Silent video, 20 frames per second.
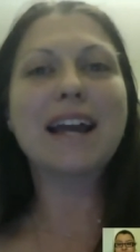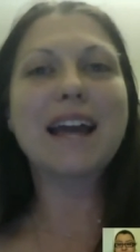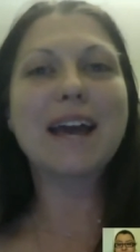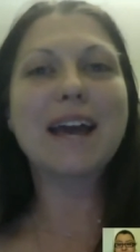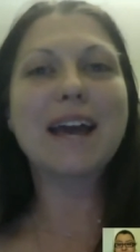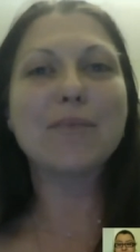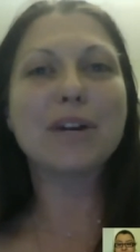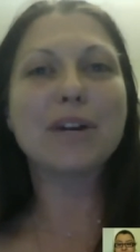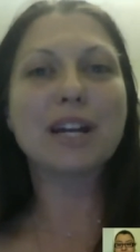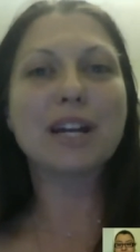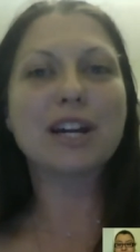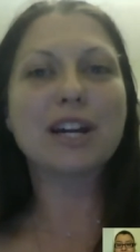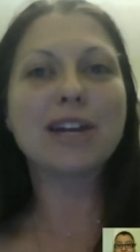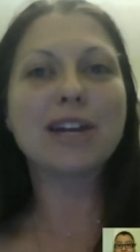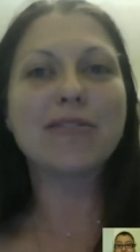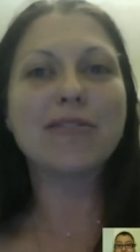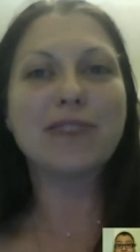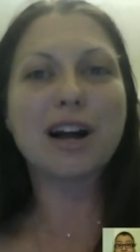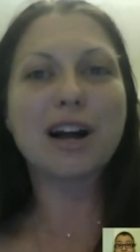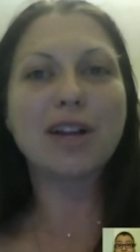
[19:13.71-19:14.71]
am pretty good
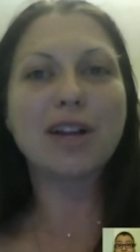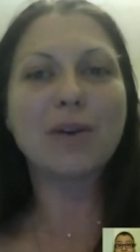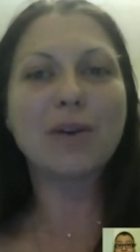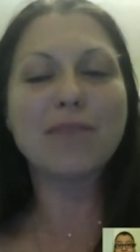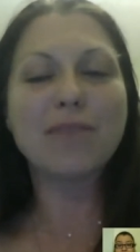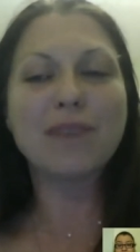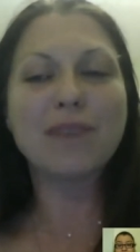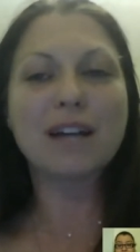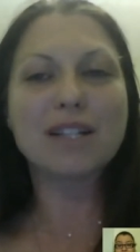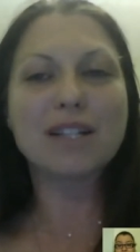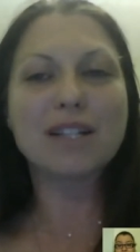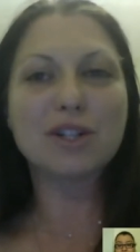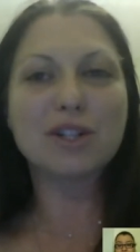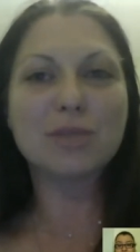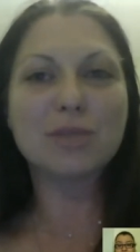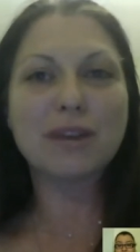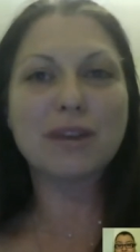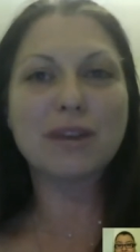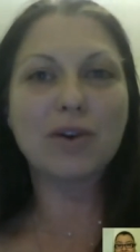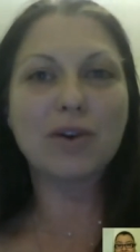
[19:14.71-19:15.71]
at follow-up, not to
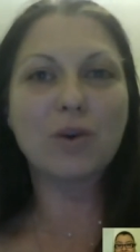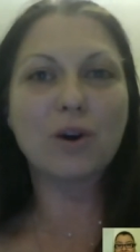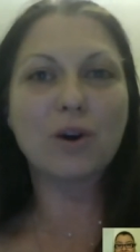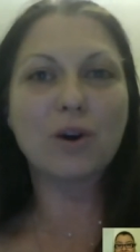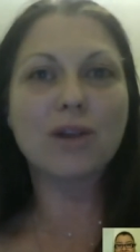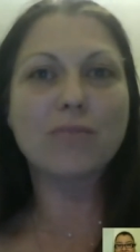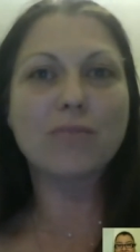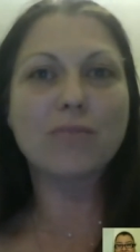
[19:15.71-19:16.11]
toot my own horn,